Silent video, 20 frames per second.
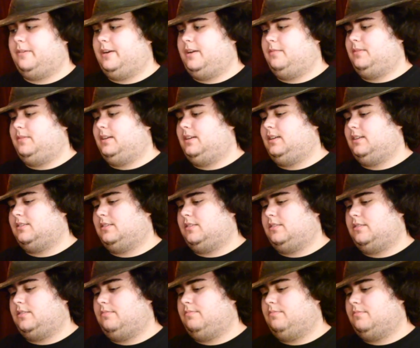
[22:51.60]
Raimi's
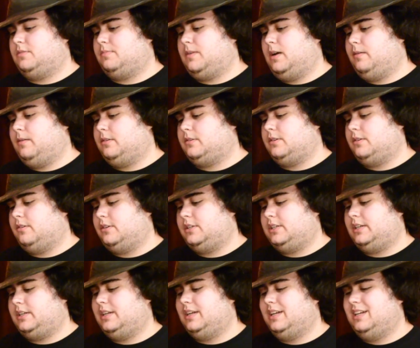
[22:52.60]
Spider-Man
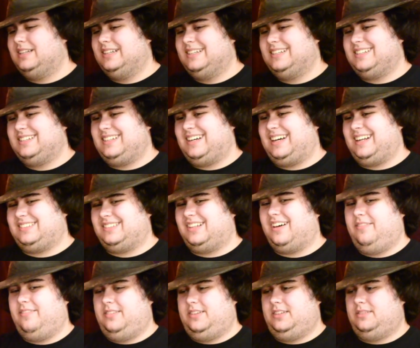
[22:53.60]
trilogy. I
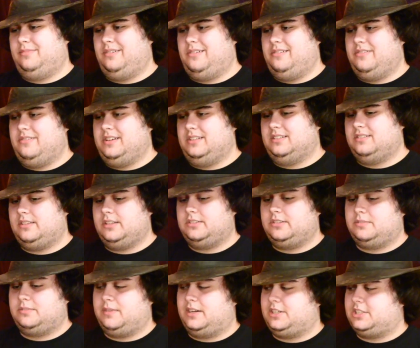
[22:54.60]
love these movies. This
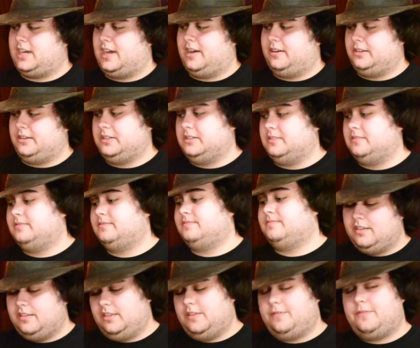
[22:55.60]
was my childhood.
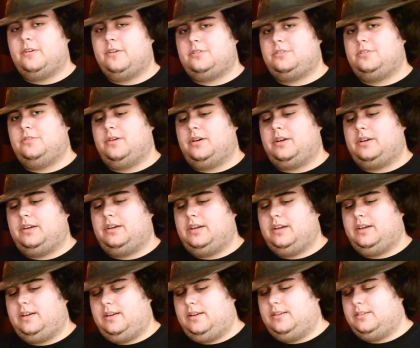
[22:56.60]
The first two are
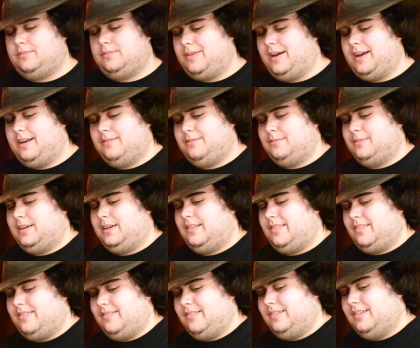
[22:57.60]
good. Spider-Man
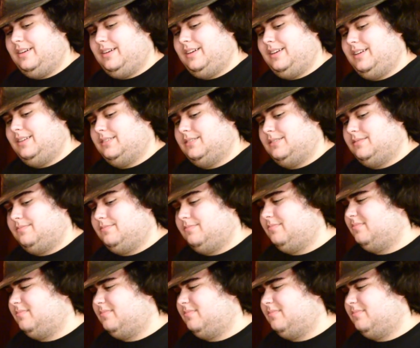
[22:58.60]
3 is